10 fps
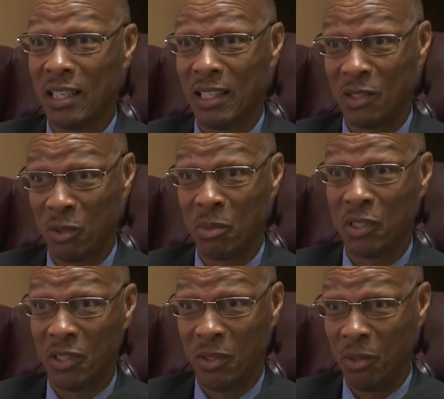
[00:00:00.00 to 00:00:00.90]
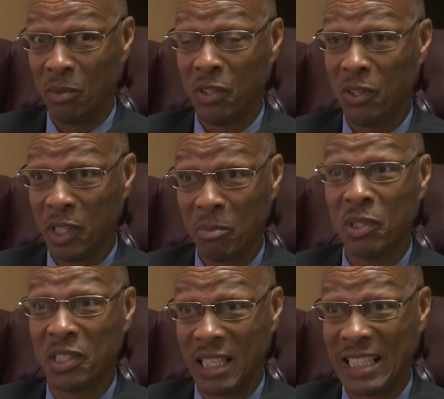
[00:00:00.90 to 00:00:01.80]
That's almost
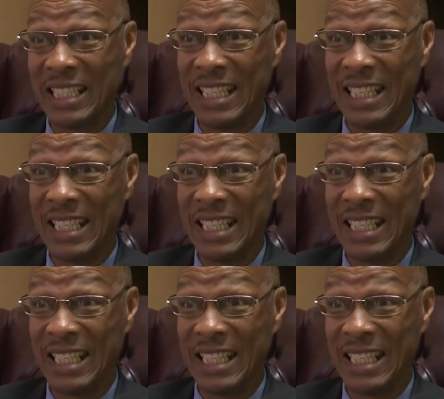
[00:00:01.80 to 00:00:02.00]
30%